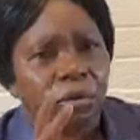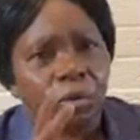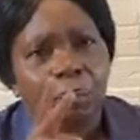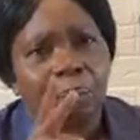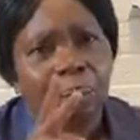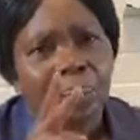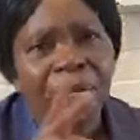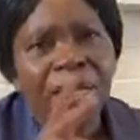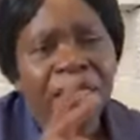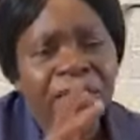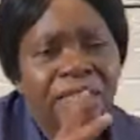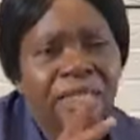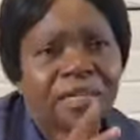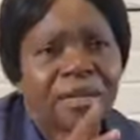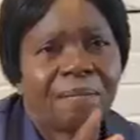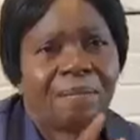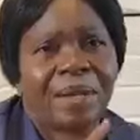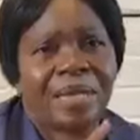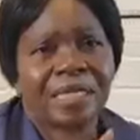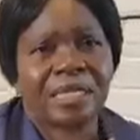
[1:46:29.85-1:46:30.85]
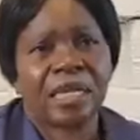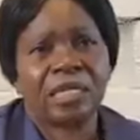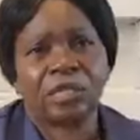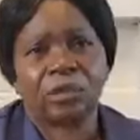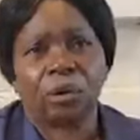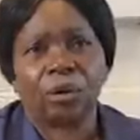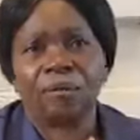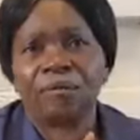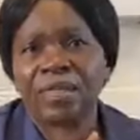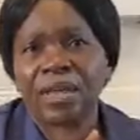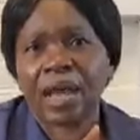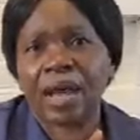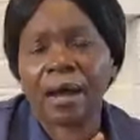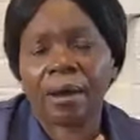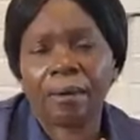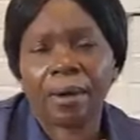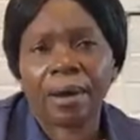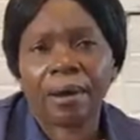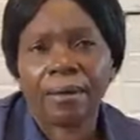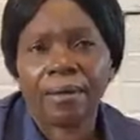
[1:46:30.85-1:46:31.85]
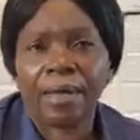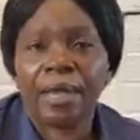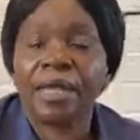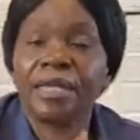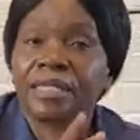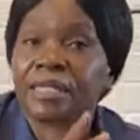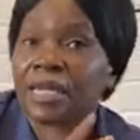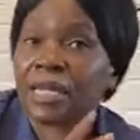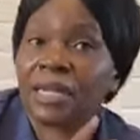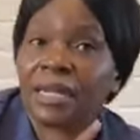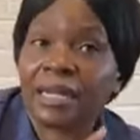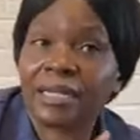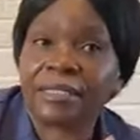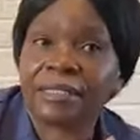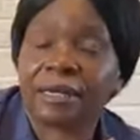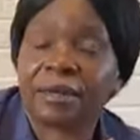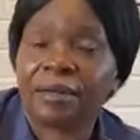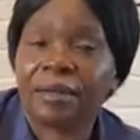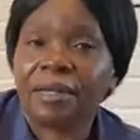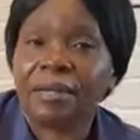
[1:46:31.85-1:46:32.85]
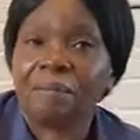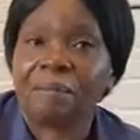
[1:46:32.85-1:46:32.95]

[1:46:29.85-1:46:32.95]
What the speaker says: to preach the message of the hour as Elijah,